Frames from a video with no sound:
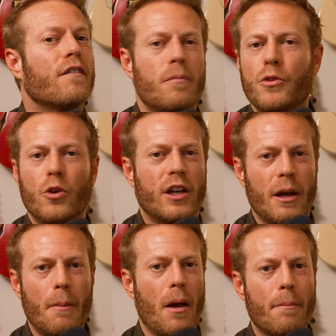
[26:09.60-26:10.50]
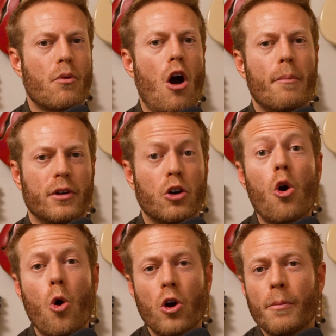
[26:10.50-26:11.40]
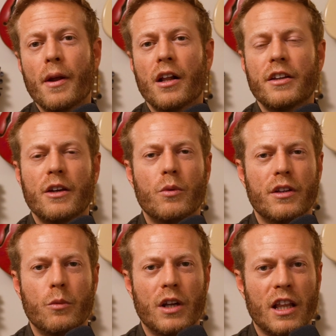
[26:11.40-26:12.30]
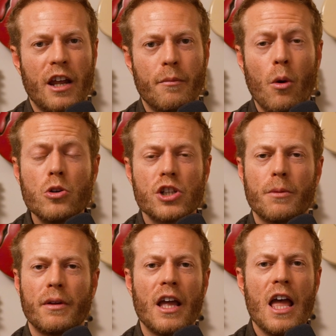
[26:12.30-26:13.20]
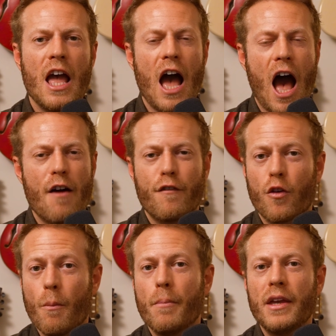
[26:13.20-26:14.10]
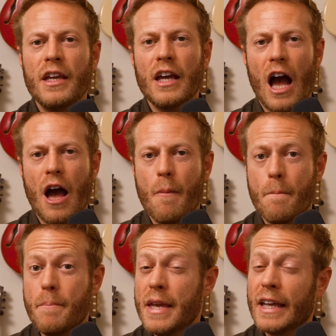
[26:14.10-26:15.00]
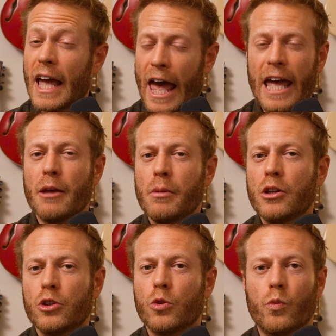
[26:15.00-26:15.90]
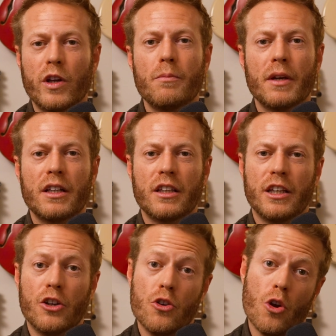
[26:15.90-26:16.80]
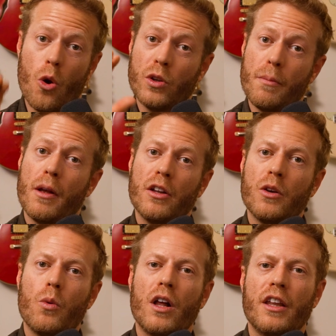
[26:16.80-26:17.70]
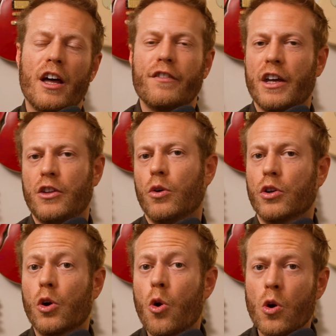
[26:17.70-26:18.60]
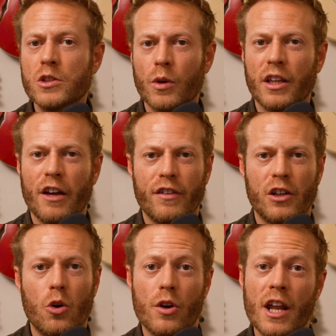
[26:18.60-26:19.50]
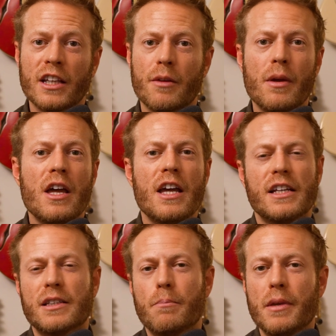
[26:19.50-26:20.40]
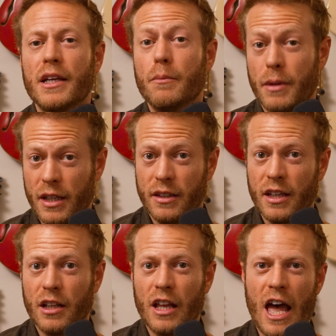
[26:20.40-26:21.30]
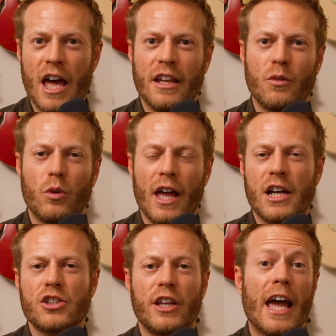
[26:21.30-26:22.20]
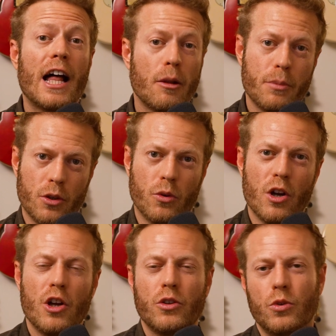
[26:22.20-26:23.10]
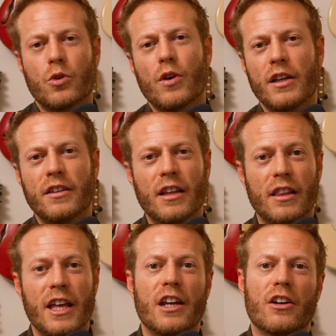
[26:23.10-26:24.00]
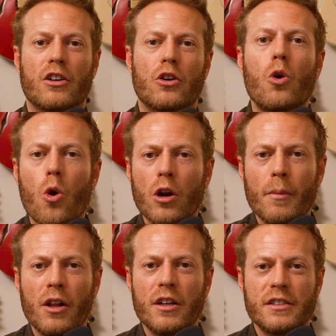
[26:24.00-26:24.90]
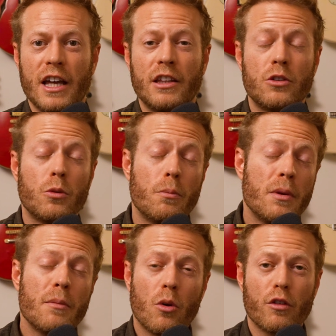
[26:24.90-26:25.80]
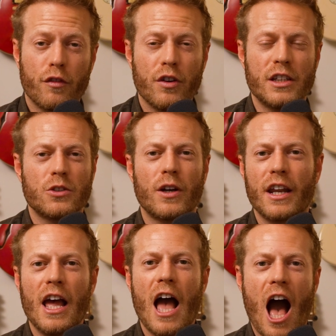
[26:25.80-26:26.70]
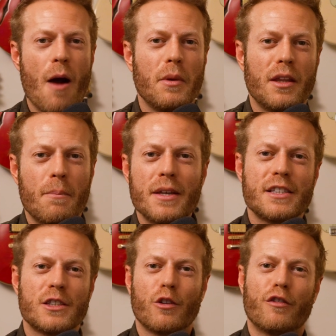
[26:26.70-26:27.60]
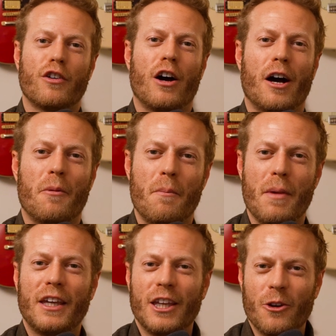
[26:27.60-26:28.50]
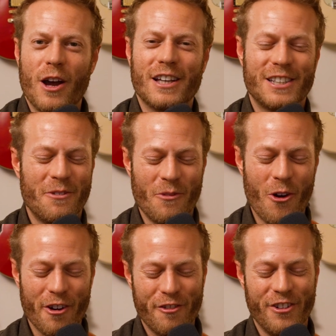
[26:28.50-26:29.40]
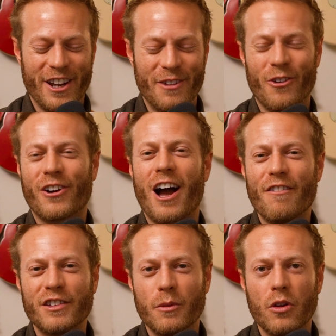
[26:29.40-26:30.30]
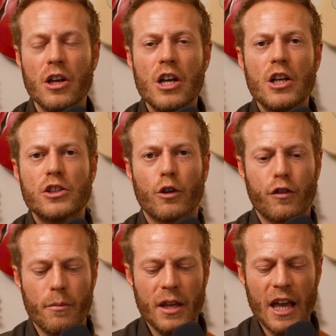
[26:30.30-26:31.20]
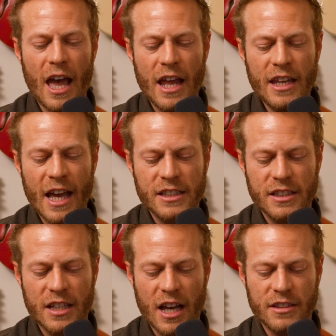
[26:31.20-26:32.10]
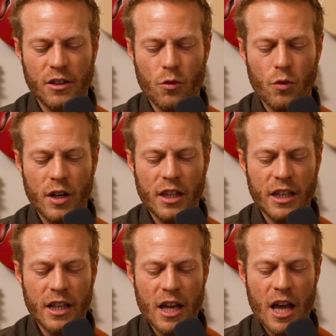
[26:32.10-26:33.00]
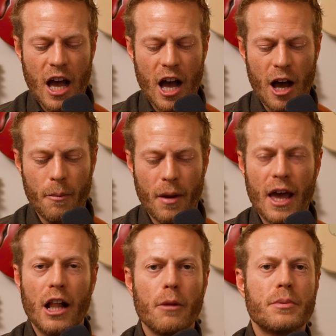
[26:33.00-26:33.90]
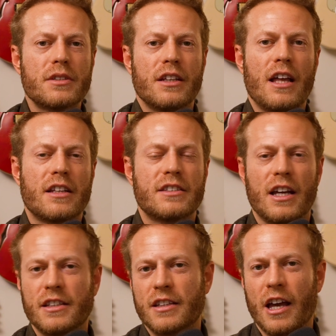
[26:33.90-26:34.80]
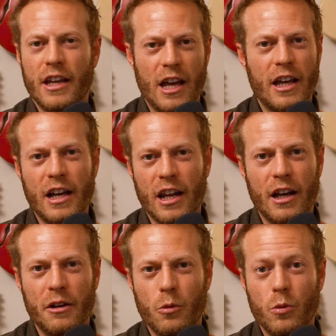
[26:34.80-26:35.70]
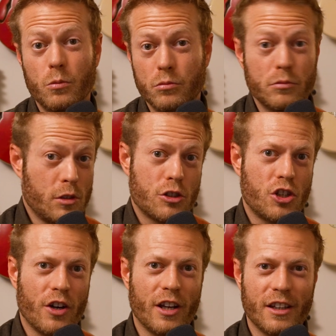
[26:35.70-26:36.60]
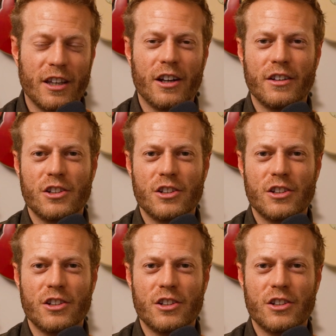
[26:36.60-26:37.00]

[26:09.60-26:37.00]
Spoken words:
doing a proper chord melody with a lot of motion, but for me, being able to rhythmically know the melody well enough and know the chords well enough and connect them is a big deal, and it will actually help you to create the later chord melodies and to be more free. So again, I'm in the business of making you guys more free and more comfortable. So for me, any exercise that really helps in that sense, I kind of sharing it here in the